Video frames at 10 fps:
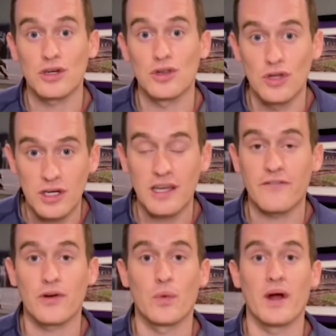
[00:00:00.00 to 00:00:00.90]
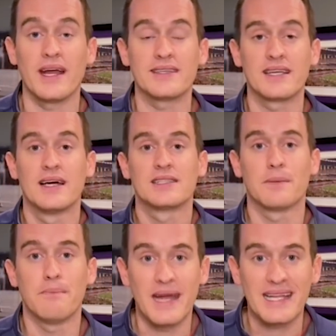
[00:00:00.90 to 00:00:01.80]
they're looking for ways
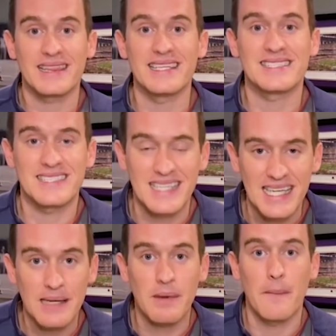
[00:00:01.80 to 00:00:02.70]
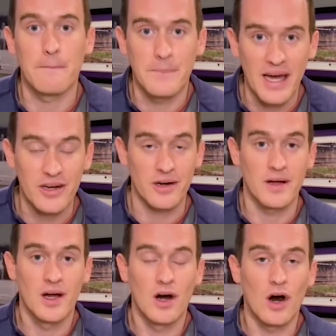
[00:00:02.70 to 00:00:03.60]
to make this team
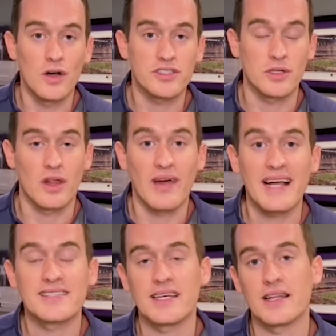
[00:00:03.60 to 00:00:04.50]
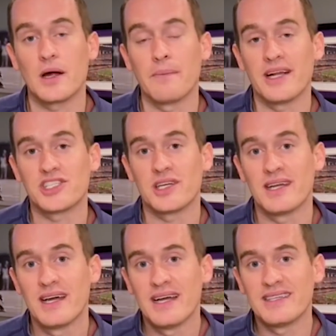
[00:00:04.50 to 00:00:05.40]
better. Also, the last thing that I'll
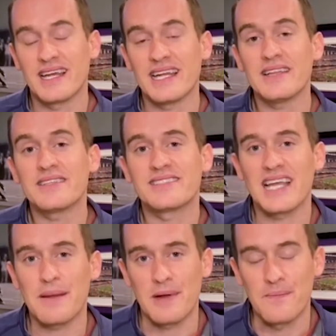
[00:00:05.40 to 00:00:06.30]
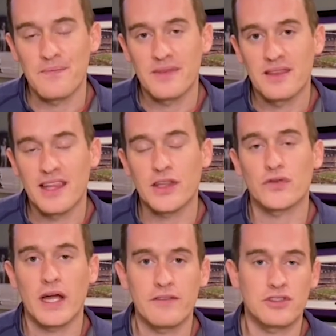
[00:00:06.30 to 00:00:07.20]
mention is that in the statement that
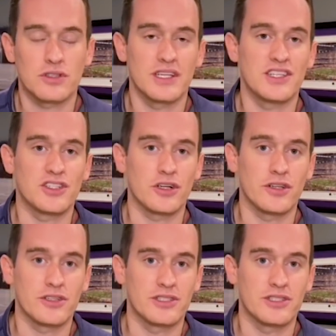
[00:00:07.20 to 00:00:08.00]
the Ravens released earlier